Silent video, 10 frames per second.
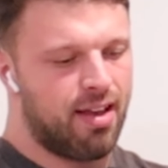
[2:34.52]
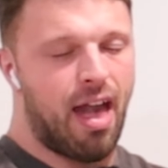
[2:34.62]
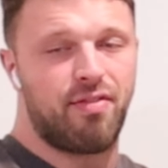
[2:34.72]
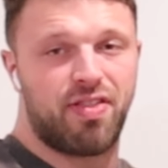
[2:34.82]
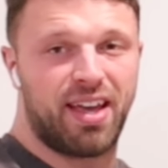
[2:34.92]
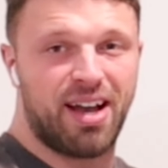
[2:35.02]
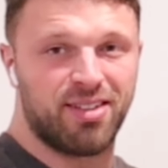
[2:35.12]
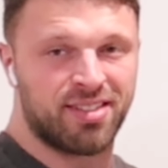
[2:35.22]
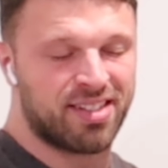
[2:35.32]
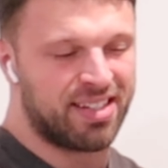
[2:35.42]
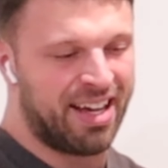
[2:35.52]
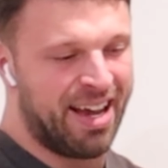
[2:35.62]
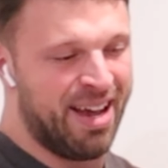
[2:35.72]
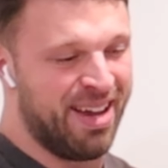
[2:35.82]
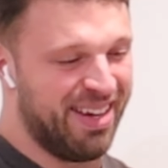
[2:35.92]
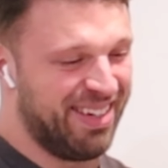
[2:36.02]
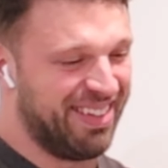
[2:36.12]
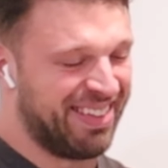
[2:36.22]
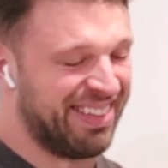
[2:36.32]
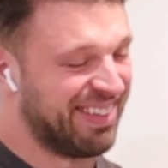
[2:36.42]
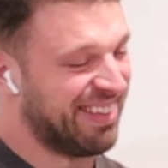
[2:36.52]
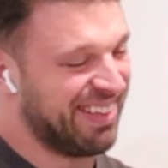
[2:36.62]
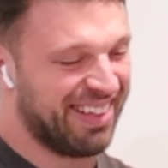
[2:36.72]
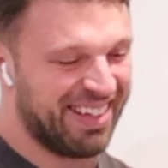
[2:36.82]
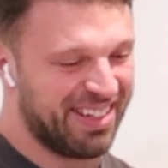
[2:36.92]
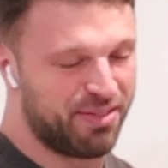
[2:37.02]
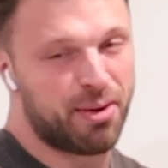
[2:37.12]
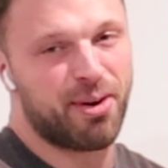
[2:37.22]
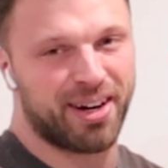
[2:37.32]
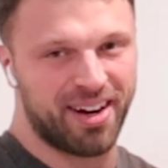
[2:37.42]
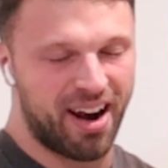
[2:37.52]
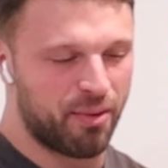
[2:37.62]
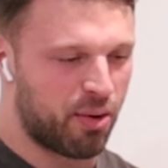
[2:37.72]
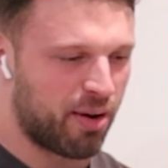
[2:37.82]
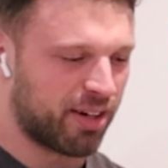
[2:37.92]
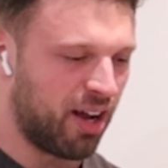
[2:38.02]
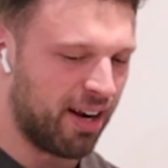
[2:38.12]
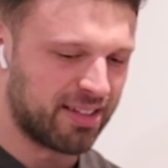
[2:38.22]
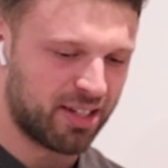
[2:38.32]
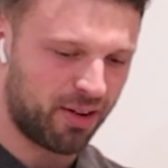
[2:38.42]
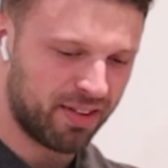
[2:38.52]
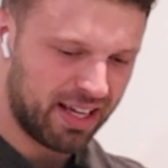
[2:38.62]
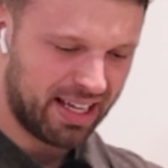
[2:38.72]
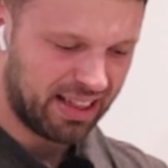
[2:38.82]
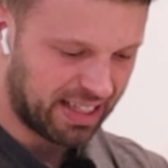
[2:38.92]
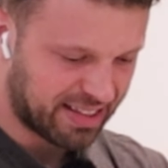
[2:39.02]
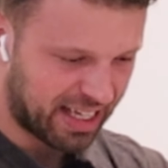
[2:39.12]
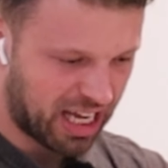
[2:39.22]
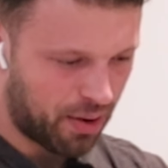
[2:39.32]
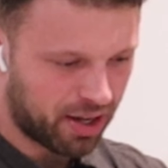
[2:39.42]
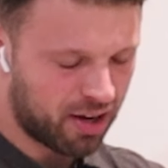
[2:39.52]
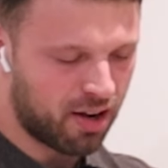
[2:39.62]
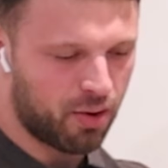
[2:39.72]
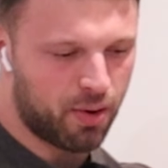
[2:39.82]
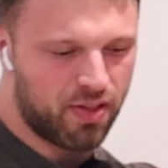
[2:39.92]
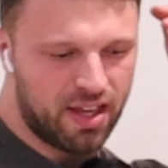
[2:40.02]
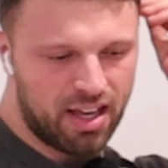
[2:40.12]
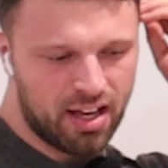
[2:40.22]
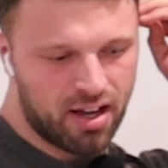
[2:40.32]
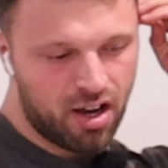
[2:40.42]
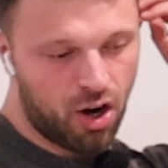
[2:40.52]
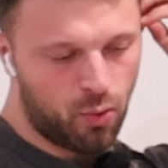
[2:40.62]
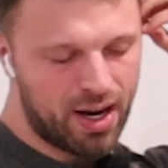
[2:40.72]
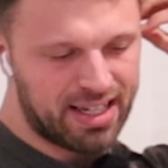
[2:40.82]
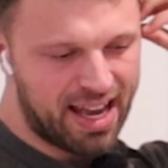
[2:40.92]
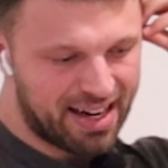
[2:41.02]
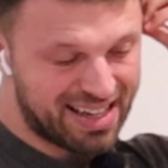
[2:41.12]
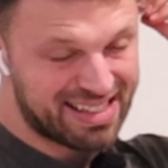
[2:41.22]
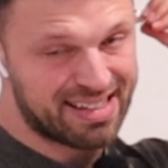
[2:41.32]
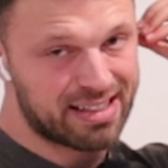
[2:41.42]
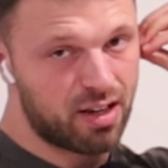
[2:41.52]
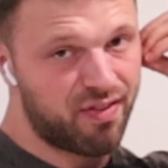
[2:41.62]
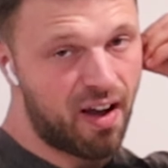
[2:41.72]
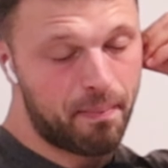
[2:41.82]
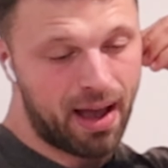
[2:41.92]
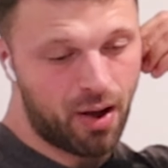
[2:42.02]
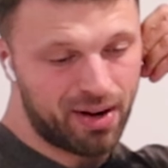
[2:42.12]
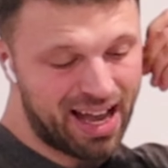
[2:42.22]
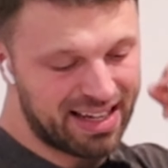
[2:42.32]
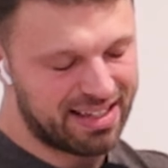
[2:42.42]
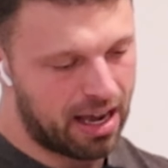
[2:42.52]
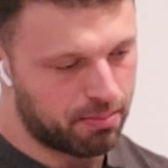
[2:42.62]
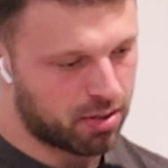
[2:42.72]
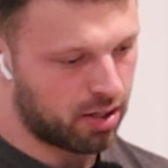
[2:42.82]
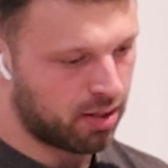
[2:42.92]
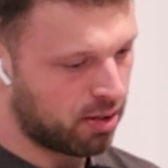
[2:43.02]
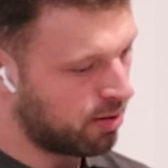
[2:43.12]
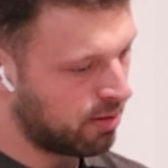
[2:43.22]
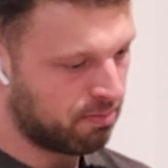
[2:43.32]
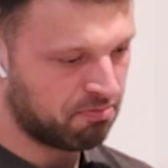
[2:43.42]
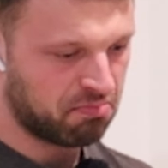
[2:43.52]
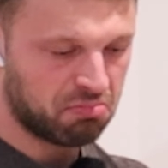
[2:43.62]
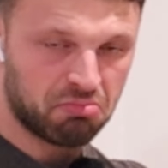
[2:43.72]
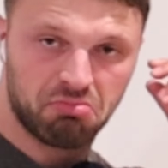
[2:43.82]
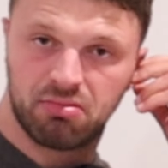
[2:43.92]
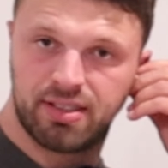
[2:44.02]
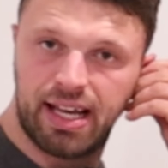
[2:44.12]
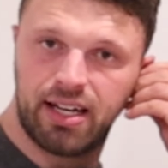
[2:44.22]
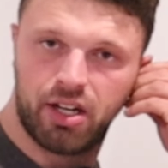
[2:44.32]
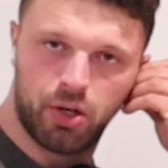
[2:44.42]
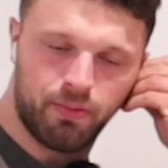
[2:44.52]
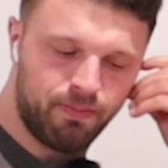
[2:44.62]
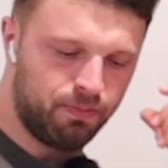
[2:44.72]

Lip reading: Everything else, we're working on it. So let's get going with the right hand 65 pound attempt. Send it, dude.